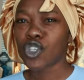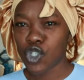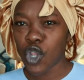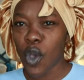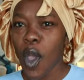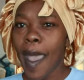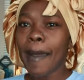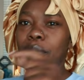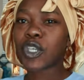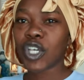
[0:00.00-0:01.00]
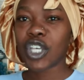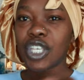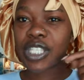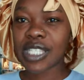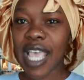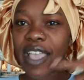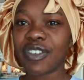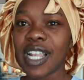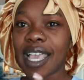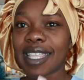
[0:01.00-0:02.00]
Do you know? Because I
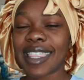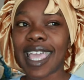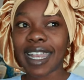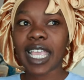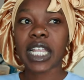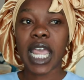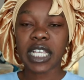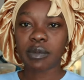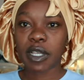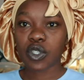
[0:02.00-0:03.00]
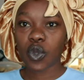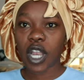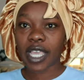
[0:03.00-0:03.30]
feel like that ignites my soul.